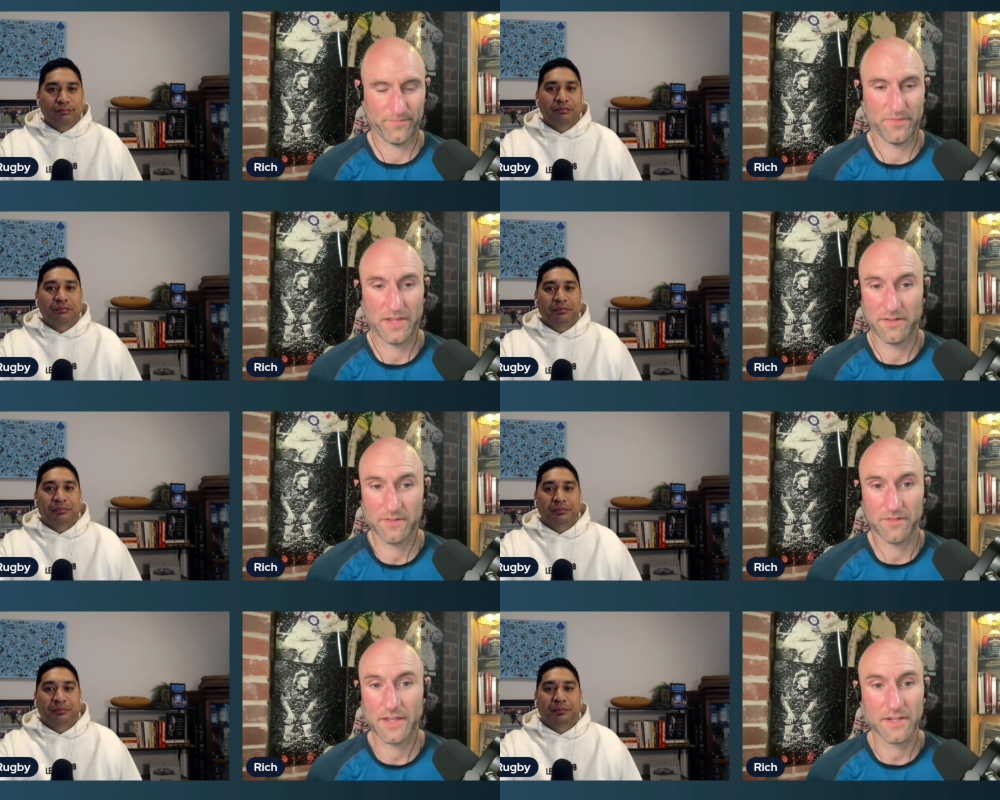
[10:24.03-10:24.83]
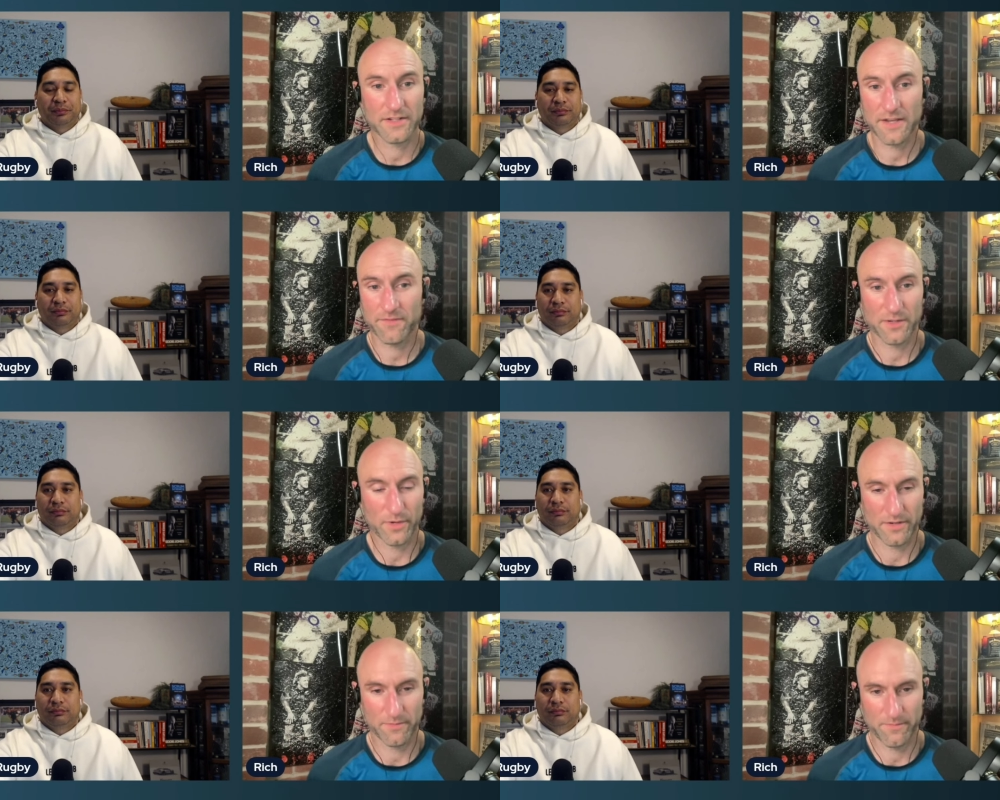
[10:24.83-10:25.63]
Speaker 1: then they can definitely
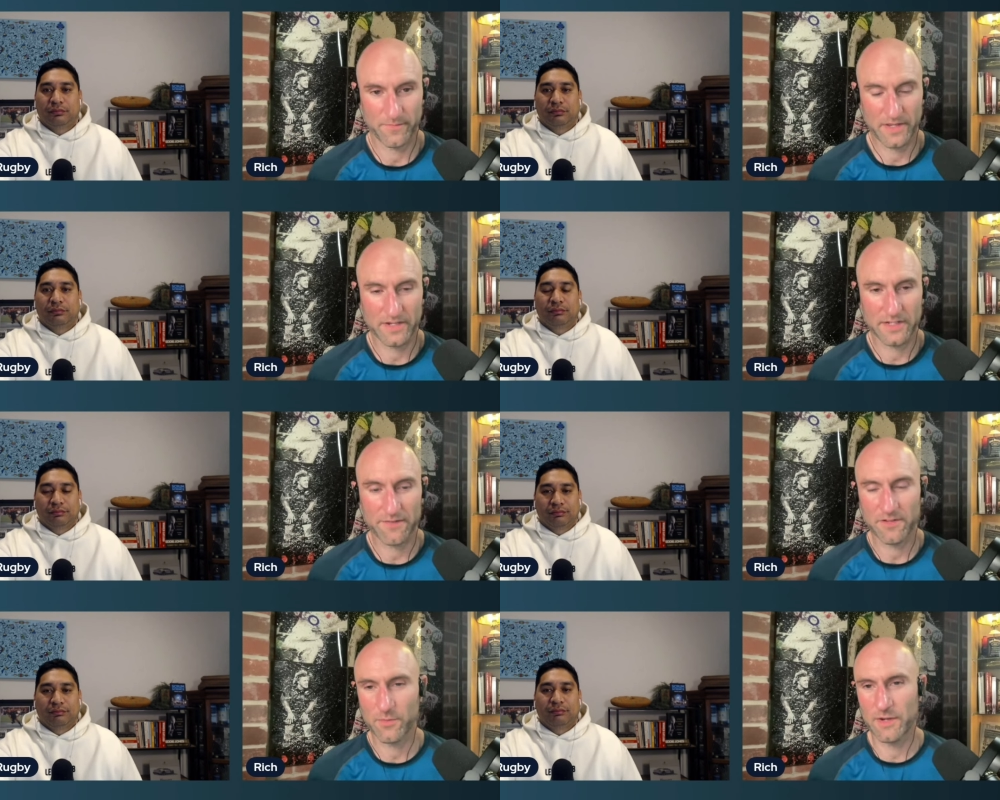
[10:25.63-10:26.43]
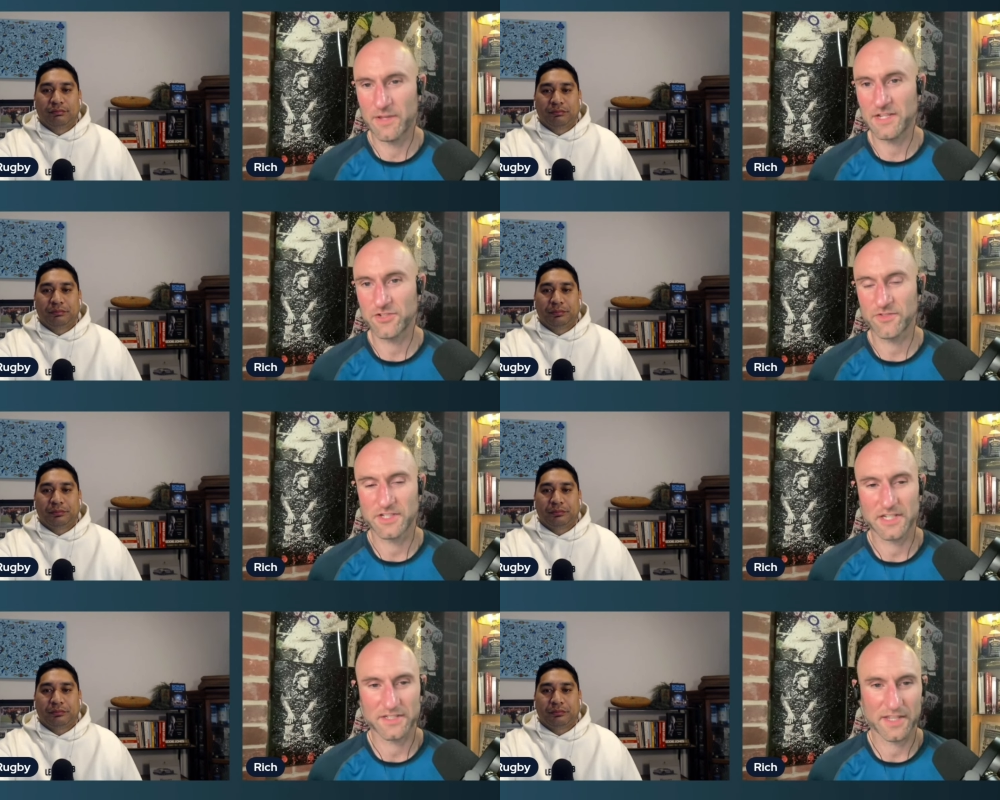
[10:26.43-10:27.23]
win. They can definitely win.
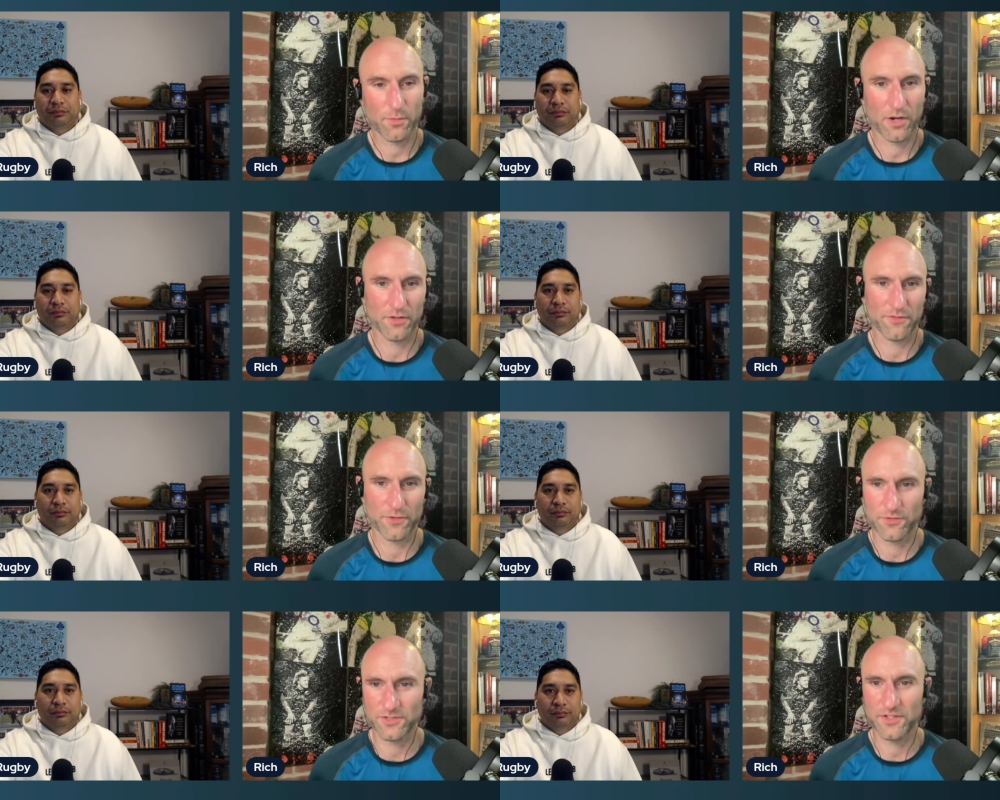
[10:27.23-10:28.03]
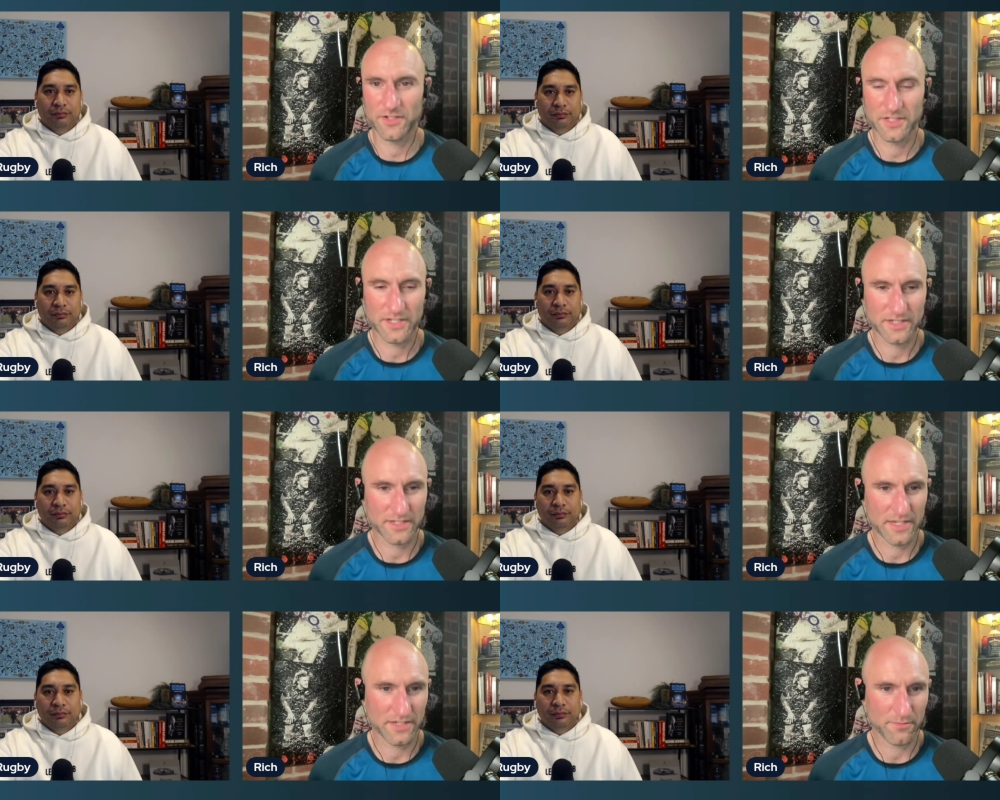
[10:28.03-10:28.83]
History says they won't. Of course, 30
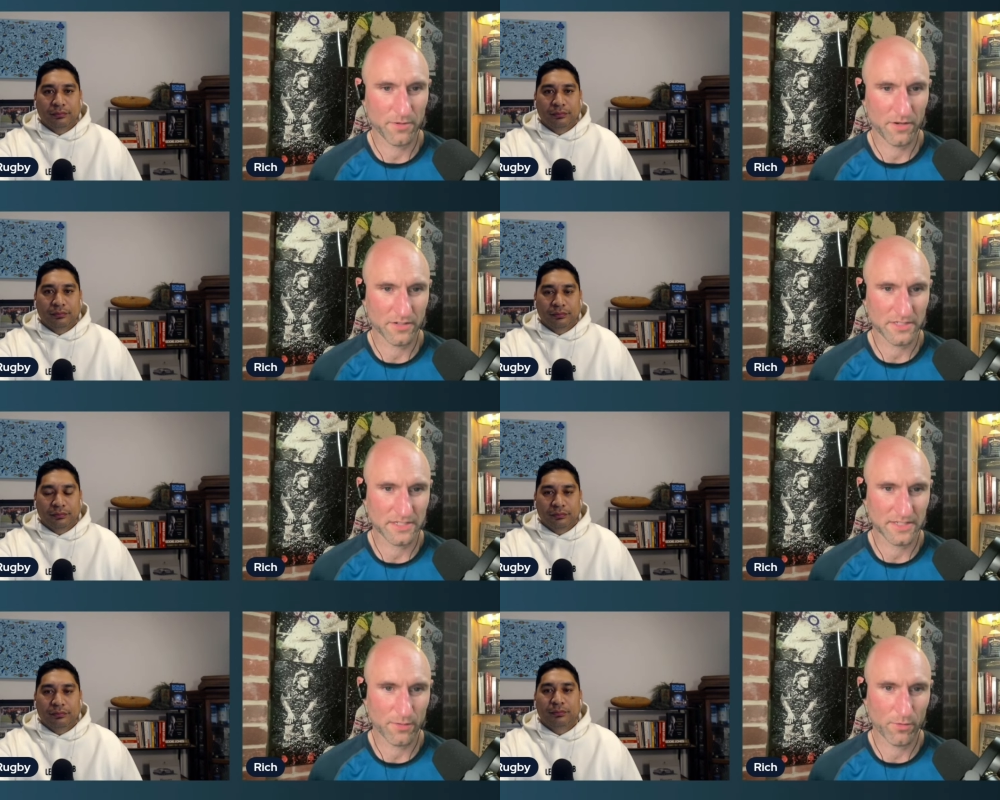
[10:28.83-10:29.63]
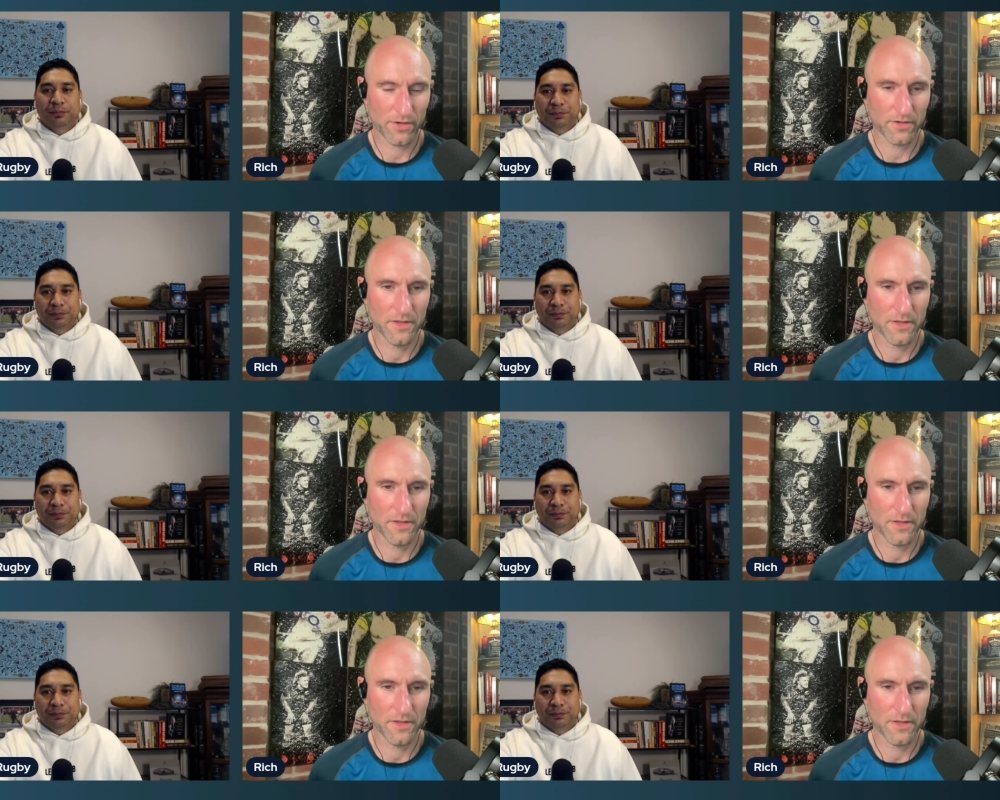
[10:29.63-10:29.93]
years at Eden Park says they won't